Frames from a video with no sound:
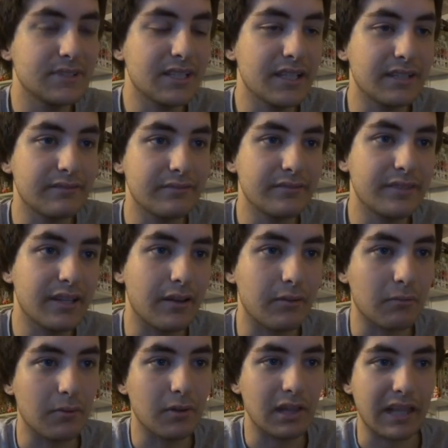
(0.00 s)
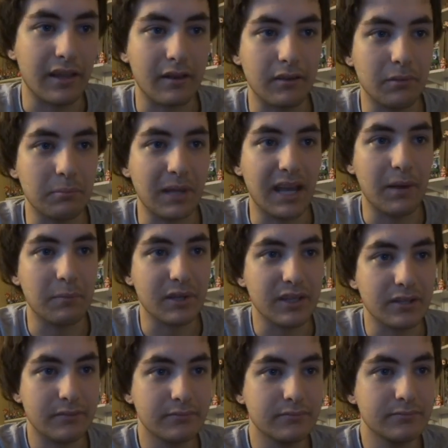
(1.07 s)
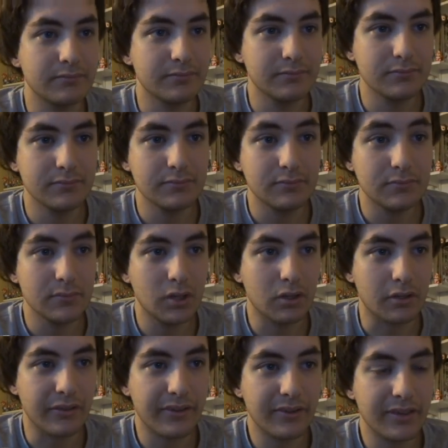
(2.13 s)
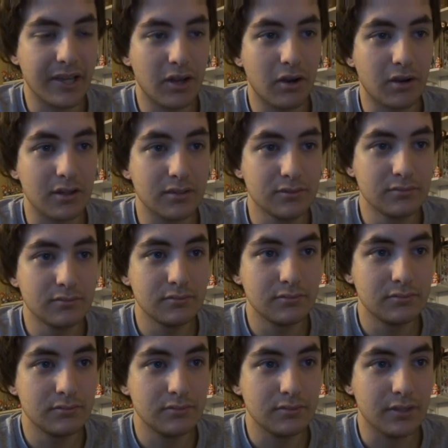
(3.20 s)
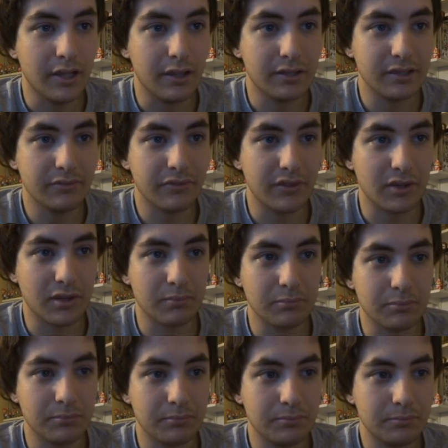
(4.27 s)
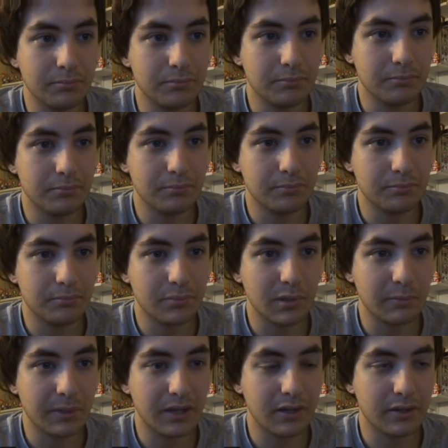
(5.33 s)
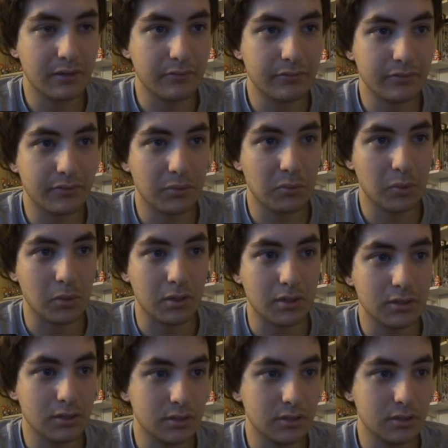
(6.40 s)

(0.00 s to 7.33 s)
it didn't really end up happening. Look, there they are, as if they're preparing for war.